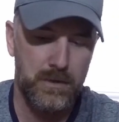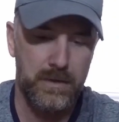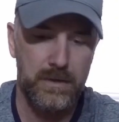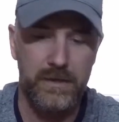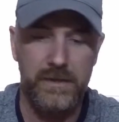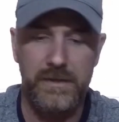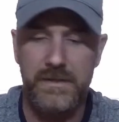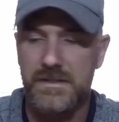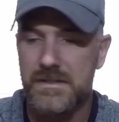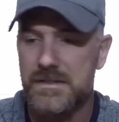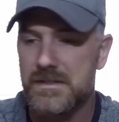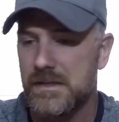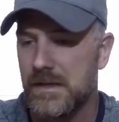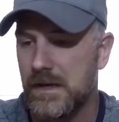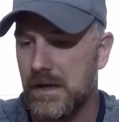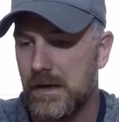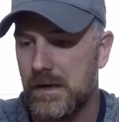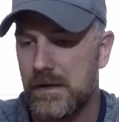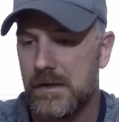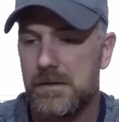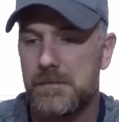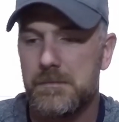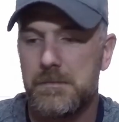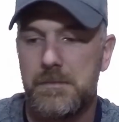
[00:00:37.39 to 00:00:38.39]
it is
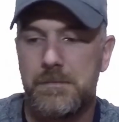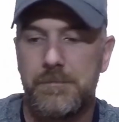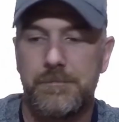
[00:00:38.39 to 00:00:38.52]
time